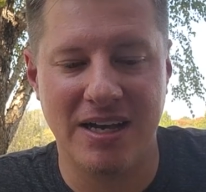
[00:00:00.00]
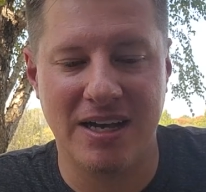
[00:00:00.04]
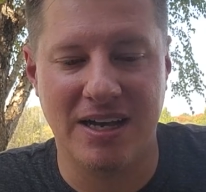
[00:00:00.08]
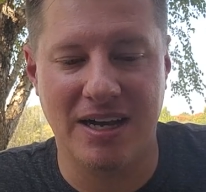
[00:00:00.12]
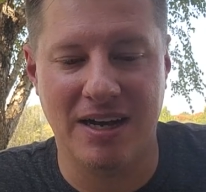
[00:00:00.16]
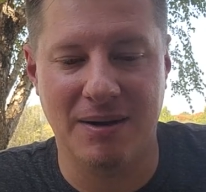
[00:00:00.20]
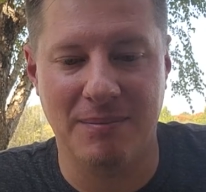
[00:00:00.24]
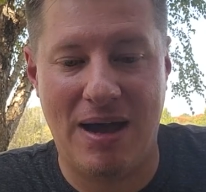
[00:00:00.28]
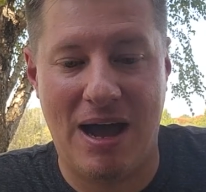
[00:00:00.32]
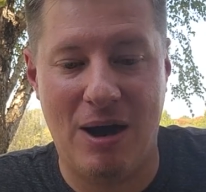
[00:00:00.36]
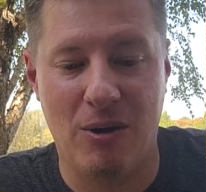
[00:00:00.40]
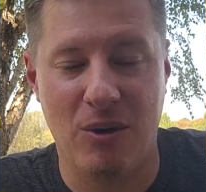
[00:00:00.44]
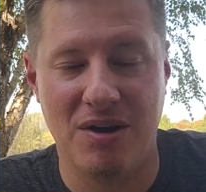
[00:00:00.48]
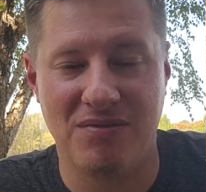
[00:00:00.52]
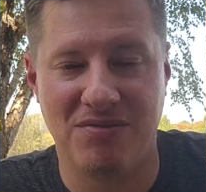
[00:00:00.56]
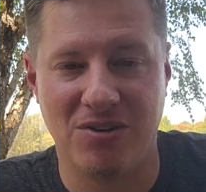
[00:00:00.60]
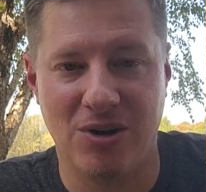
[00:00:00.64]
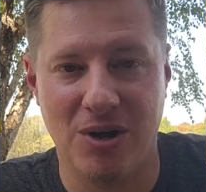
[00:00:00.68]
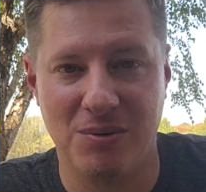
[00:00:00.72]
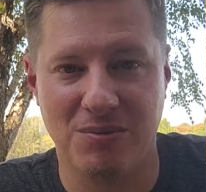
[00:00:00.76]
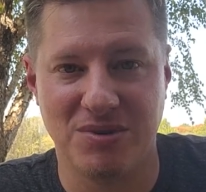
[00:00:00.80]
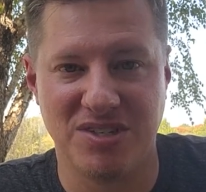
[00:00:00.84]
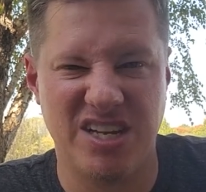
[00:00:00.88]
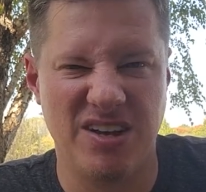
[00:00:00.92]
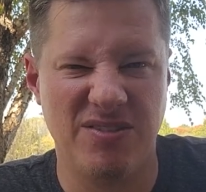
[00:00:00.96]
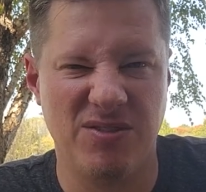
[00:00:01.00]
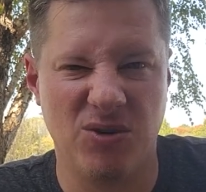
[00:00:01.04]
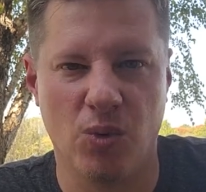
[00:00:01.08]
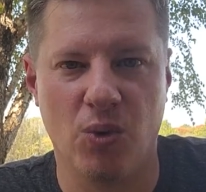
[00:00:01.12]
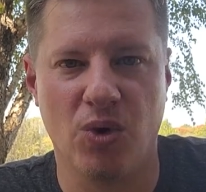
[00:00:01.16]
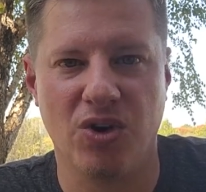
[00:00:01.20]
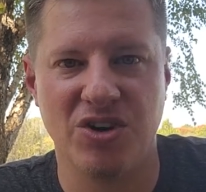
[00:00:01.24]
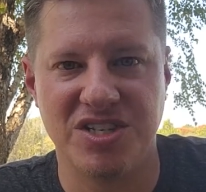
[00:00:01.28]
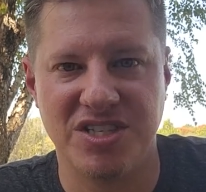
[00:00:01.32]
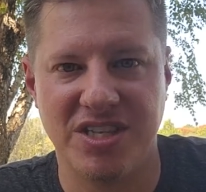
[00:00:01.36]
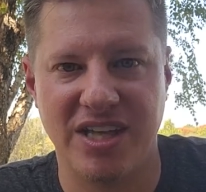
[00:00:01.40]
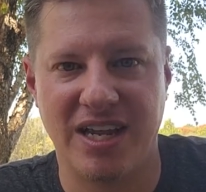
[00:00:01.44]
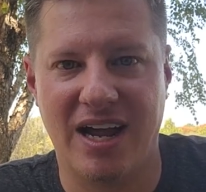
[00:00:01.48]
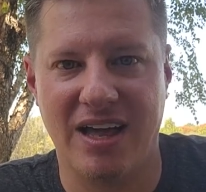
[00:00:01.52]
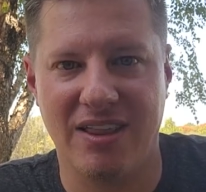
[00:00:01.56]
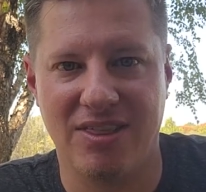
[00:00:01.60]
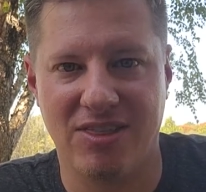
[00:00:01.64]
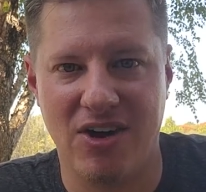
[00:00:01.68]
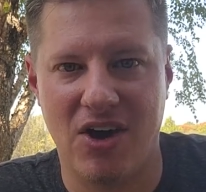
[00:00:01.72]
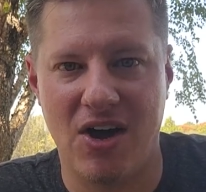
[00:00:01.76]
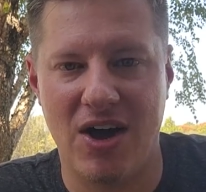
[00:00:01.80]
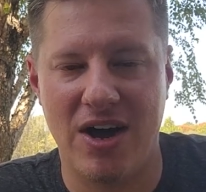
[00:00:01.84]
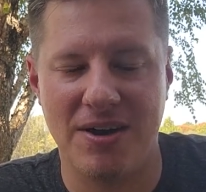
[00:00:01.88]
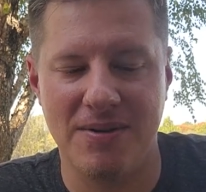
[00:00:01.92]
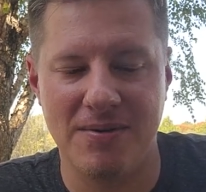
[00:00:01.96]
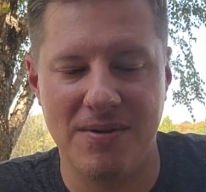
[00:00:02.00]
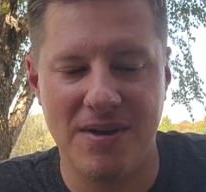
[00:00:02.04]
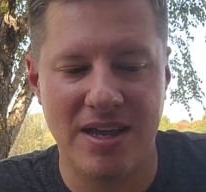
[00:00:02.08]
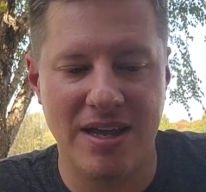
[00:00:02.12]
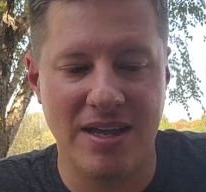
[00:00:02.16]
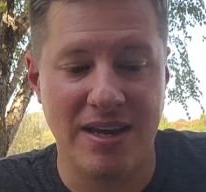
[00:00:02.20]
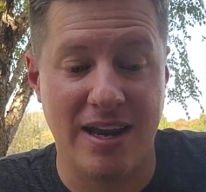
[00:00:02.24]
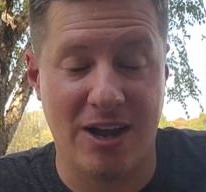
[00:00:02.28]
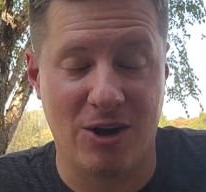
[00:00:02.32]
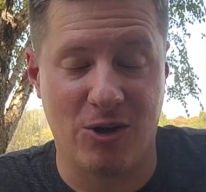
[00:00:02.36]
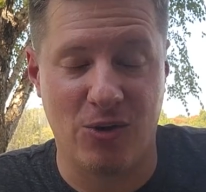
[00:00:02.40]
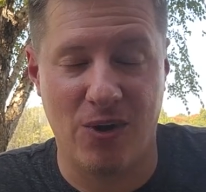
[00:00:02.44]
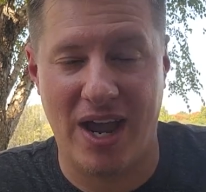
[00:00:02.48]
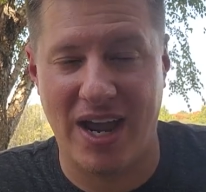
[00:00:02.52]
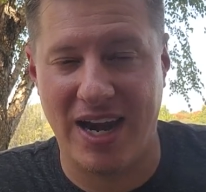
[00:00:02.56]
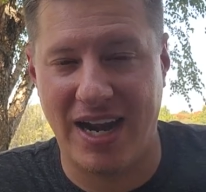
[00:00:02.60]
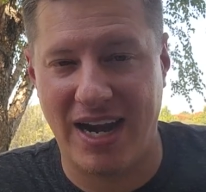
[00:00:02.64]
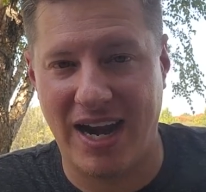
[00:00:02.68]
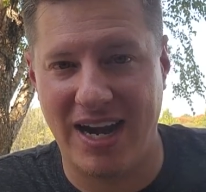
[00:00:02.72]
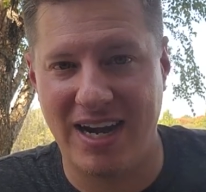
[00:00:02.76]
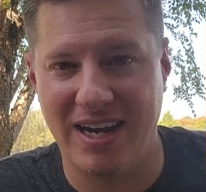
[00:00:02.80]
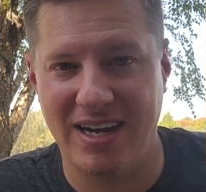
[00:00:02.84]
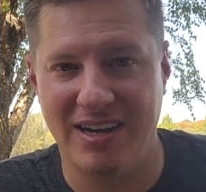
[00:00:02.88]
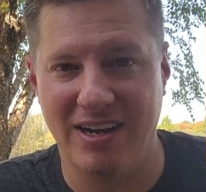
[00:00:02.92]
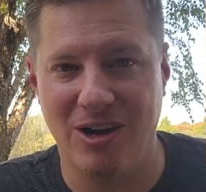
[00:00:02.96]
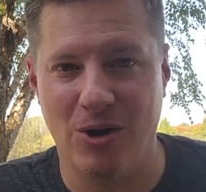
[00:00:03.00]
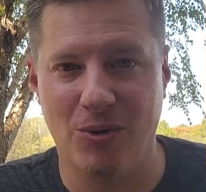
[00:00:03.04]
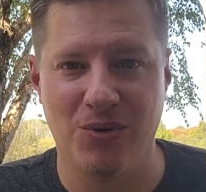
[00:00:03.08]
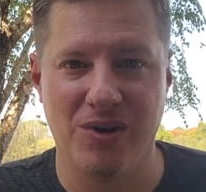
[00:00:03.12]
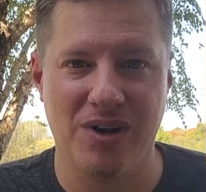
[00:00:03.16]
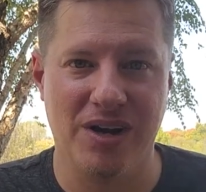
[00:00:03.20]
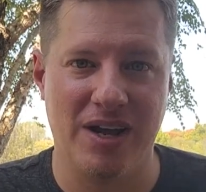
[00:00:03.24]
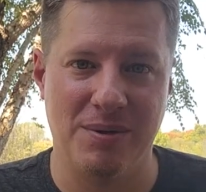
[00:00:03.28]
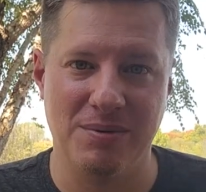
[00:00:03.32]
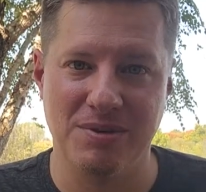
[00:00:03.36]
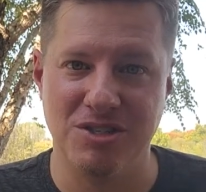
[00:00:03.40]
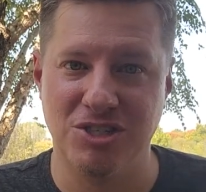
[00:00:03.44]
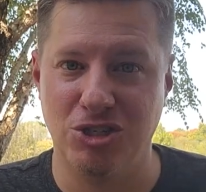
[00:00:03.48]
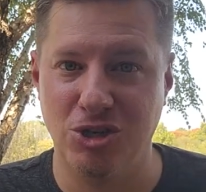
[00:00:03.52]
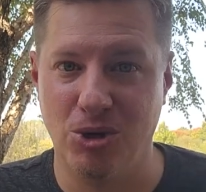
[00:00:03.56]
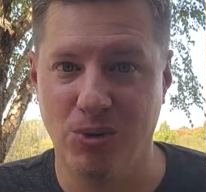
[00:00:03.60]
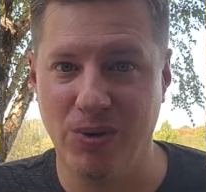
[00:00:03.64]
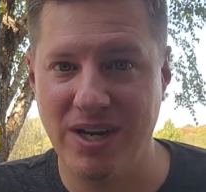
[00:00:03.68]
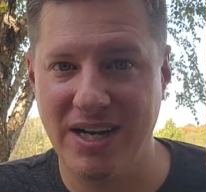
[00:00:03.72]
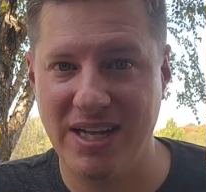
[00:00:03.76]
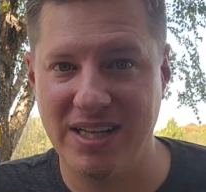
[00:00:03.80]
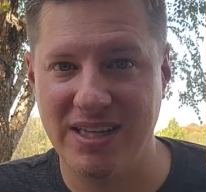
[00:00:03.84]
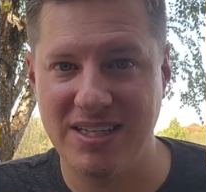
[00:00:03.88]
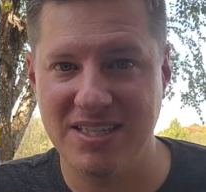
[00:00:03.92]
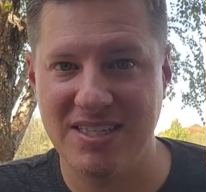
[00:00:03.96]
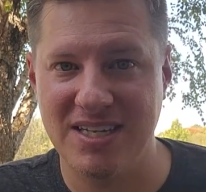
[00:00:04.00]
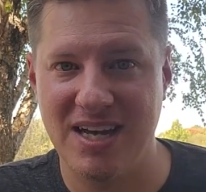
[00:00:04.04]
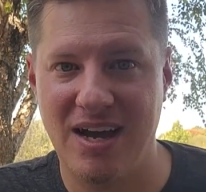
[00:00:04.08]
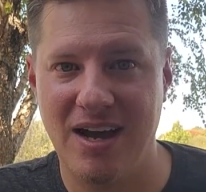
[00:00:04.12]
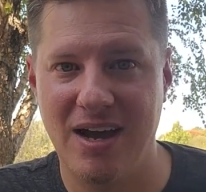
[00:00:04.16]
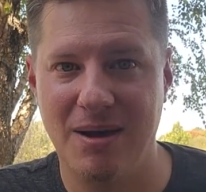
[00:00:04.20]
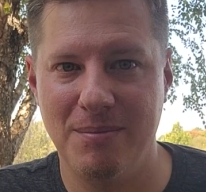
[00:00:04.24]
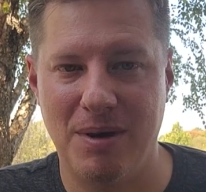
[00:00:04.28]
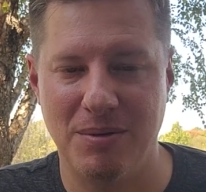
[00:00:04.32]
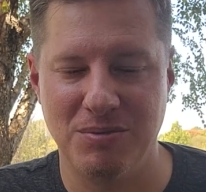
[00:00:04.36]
Um, however, it was even worse than I thought. Now, granted, I didn't know what I was doing at the time.